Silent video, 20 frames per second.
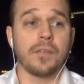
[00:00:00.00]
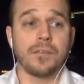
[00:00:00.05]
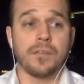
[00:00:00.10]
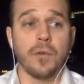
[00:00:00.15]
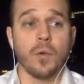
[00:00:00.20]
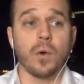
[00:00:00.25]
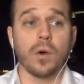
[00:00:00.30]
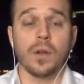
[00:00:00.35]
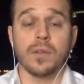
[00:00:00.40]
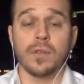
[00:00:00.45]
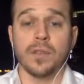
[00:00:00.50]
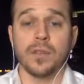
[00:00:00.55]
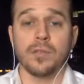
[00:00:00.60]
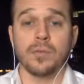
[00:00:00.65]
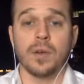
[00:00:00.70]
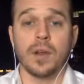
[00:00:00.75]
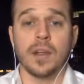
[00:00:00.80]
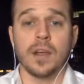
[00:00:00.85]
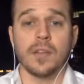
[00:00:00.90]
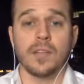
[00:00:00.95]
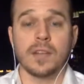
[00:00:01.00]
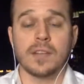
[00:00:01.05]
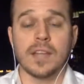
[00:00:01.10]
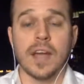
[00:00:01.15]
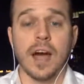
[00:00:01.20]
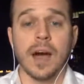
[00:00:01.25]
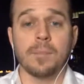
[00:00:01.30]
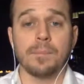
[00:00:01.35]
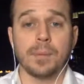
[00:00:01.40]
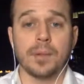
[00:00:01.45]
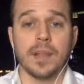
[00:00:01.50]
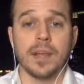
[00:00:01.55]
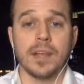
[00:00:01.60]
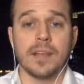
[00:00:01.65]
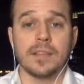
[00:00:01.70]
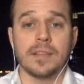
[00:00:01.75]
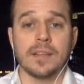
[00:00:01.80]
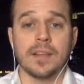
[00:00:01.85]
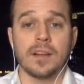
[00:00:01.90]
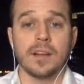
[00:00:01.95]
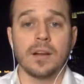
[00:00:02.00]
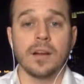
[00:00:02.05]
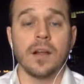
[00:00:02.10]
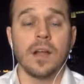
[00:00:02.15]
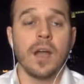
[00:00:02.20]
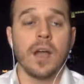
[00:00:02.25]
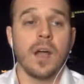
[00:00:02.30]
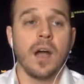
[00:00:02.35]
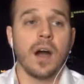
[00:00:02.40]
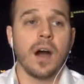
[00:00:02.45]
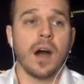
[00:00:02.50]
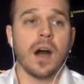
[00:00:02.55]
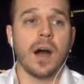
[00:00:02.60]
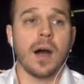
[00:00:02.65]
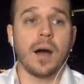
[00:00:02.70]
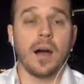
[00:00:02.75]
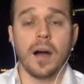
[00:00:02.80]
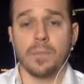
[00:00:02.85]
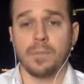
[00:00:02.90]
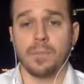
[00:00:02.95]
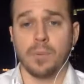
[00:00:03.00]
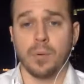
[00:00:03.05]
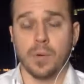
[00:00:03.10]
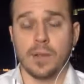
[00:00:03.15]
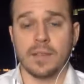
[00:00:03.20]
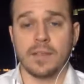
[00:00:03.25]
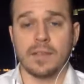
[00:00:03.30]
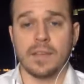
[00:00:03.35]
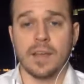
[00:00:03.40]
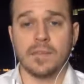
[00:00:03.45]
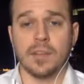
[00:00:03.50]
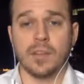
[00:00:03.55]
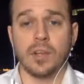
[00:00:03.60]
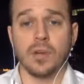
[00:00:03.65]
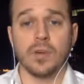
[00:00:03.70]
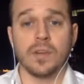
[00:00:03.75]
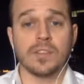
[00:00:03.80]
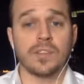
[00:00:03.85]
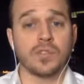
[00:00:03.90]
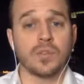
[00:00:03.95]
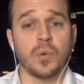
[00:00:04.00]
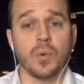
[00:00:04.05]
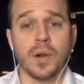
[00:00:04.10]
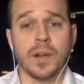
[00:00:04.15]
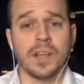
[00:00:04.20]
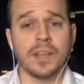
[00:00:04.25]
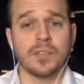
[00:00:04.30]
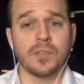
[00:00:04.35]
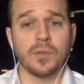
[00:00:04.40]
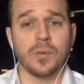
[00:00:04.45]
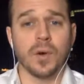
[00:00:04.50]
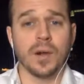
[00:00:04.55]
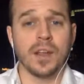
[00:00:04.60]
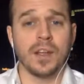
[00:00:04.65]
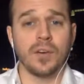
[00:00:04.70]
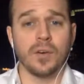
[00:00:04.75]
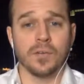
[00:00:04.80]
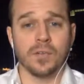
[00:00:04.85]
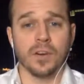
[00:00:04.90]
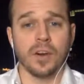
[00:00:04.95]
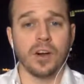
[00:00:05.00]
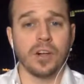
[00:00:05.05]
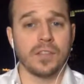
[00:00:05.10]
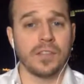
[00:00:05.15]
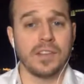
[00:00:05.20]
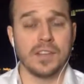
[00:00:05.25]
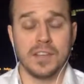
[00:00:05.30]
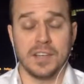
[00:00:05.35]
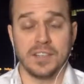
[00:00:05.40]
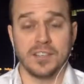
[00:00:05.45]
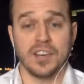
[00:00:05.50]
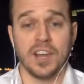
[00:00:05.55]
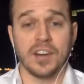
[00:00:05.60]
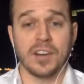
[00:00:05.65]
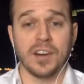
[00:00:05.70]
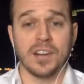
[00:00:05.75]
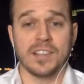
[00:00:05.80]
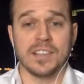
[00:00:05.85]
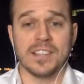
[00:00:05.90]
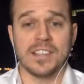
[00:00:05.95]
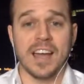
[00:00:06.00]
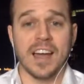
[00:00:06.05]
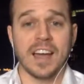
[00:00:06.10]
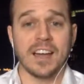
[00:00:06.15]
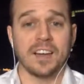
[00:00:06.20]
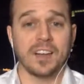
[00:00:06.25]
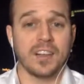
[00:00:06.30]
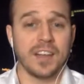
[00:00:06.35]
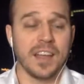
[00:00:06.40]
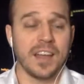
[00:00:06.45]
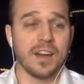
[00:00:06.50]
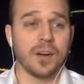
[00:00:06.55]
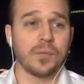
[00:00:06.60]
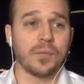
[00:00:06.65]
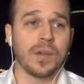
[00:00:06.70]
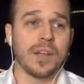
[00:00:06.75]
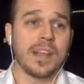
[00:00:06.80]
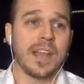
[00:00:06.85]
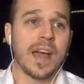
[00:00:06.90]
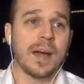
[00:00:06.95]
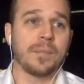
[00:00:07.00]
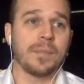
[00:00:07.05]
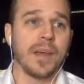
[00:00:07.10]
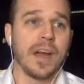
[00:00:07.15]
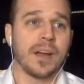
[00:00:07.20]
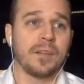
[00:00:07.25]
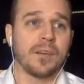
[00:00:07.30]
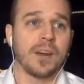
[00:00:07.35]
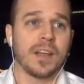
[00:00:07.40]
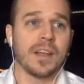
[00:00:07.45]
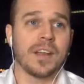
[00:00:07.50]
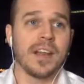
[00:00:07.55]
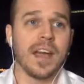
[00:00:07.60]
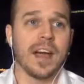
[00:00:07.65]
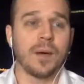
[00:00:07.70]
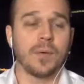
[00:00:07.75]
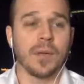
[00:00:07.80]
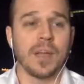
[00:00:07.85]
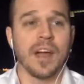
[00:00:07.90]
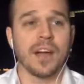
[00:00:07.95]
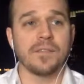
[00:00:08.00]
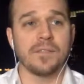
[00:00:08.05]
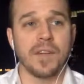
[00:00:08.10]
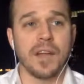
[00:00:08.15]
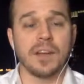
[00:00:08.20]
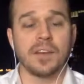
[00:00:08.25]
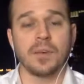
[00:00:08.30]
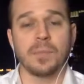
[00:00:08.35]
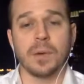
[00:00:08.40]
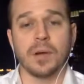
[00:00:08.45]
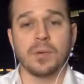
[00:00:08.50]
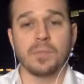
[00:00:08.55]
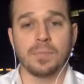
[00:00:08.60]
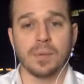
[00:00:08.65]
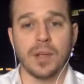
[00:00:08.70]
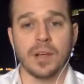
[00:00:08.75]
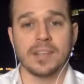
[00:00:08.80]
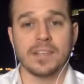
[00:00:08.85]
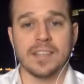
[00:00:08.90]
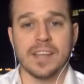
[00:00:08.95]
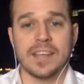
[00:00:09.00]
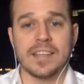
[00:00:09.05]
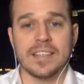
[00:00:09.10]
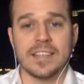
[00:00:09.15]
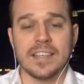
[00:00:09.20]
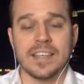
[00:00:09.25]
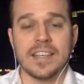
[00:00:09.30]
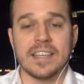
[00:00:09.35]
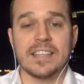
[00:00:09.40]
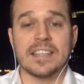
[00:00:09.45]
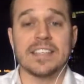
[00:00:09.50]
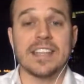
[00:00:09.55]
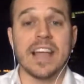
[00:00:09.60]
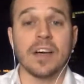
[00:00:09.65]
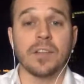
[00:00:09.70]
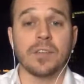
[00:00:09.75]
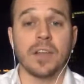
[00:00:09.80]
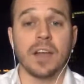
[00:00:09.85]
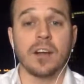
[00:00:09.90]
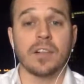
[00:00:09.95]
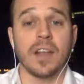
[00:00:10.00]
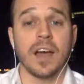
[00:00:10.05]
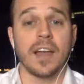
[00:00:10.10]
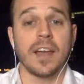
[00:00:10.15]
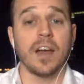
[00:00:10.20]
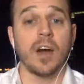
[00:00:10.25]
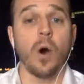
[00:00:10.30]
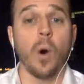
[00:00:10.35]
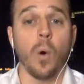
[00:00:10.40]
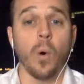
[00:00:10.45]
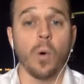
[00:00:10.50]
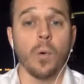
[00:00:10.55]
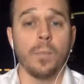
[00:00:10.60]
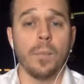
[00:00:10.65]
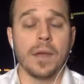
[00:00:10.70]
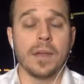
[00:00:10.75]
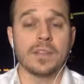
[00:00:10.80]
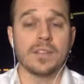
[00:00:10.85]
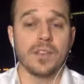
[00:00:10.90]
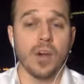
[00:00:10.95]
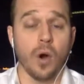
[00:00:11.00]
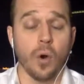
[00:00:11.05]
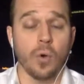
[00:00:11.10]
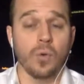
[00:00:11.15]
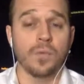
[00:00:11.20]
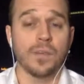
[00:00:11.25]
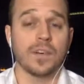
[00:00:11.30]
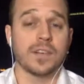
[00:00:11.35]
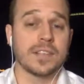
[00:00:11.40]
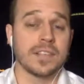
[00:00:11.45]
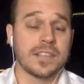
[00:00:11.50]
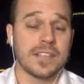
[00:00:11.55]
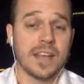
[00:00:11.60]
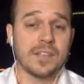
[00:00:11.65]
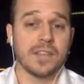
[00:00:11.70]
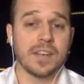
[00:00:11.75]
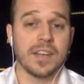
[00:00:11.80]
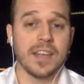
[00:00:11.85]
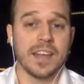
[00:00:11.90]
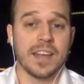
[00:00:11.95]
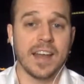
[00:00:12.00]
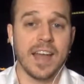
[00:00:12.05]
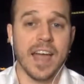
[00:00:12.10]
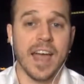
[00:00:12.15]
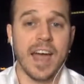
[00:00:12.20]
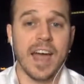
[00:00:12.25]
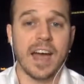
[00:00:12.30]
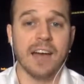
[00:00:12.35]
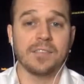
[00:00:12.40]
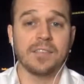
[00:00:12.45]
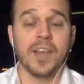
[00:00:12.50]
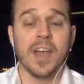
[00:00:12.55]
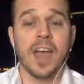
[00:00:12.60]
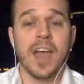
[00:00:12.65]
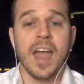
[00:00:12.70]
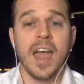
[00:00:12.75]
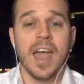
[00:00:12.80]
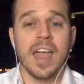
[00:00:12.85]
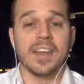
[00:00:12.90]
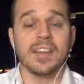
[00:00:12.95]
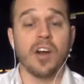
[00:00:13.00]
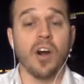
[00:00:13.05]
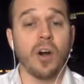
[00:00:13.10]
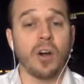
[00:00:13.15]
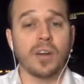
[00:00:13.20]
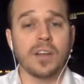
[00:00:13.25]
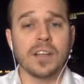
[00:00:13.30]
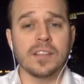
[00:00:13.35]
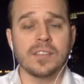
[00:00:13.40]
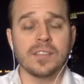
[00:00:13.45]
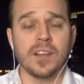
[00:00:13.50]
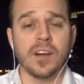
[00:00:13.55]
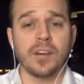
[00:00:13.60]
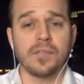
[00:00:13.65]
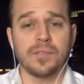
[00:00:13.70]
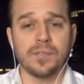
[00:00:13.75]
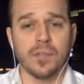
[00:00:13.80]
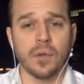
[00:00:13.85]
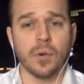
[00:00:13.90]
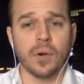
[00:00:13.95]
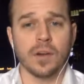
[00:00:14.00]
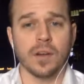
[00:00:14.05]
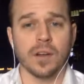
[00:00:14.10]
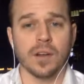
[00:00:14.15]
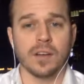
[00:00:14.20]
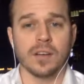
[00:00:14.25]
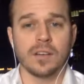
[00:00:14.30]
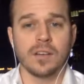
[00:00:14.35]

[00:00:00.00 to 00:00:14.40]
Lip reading: 4 and 3 on the top plays here, up 0.7 units, 20 and 20 overall in the degenerate style. And I'll recap that right now. We got Vanderbilt plus 18, South Carolina, Ole Miss over 70.5, and Arkansas, Florida